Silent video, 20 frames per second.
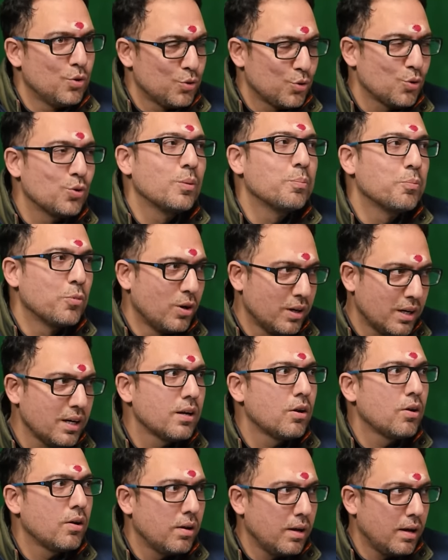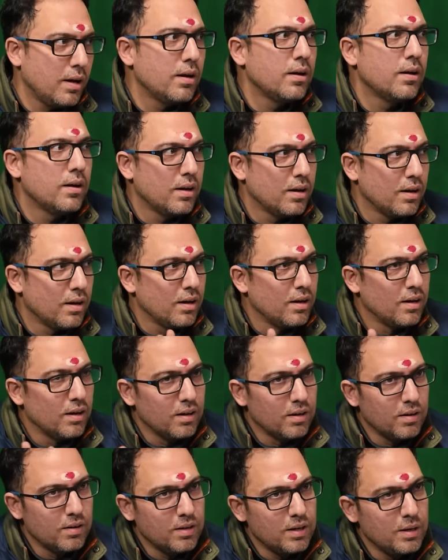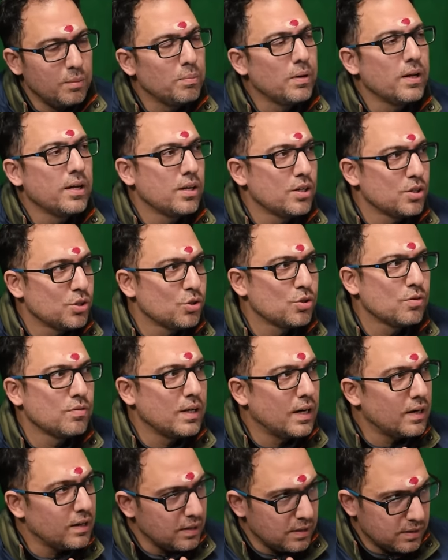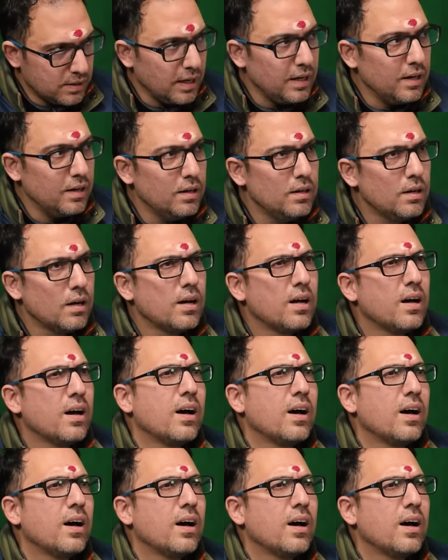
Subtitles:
So the political implications of that aside,